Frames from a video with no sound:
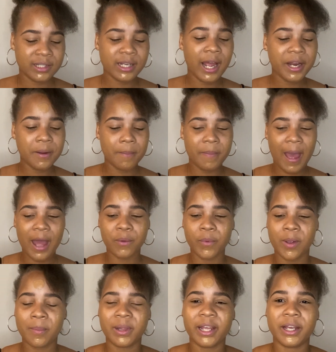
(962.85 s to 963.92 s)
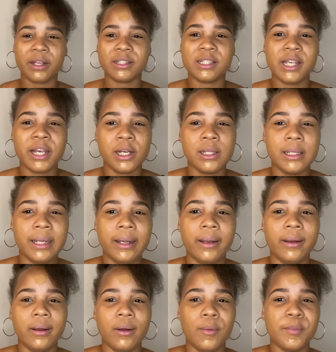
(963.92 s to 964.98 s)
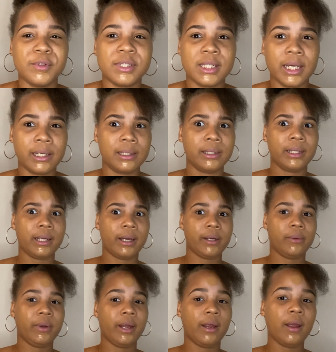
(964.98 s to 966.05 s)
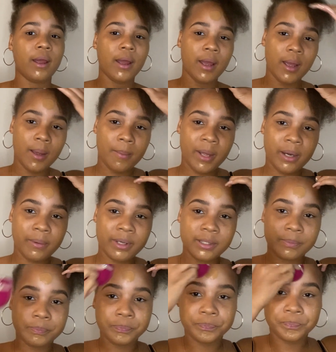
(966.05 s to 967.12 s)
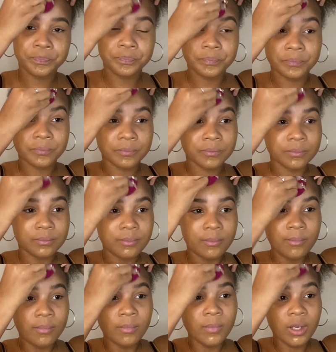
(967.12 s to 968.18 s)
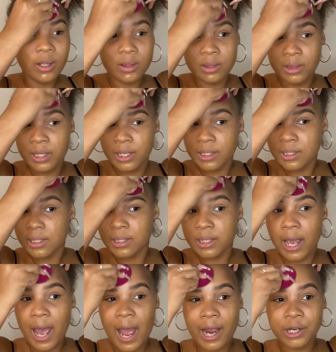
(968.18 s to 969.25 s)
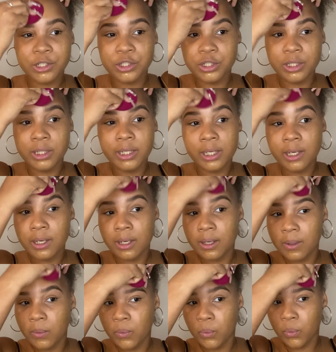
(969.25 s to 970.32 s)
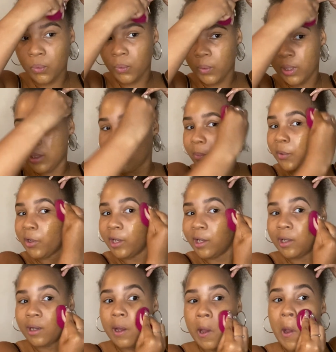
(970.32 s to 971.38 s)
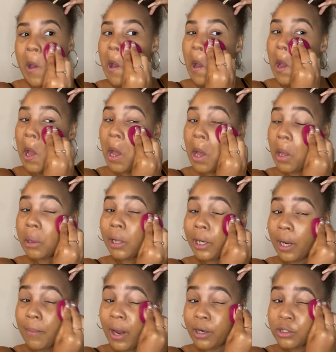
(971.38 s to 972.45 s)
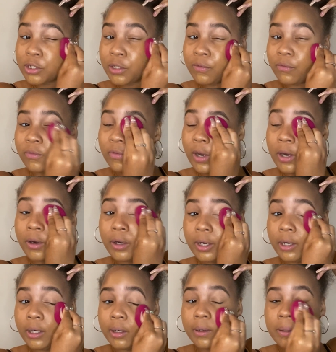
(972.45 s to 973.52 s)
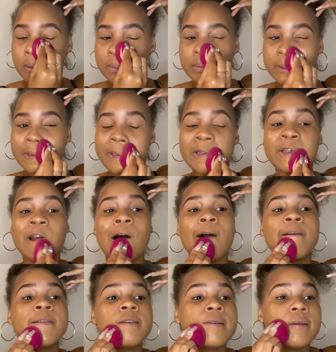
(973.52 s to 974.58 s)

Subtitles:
Not in a bad way, but like a tickly, almost tickly kind of way. But anyways, this is actually really pretty. Like I'm actually very shocked.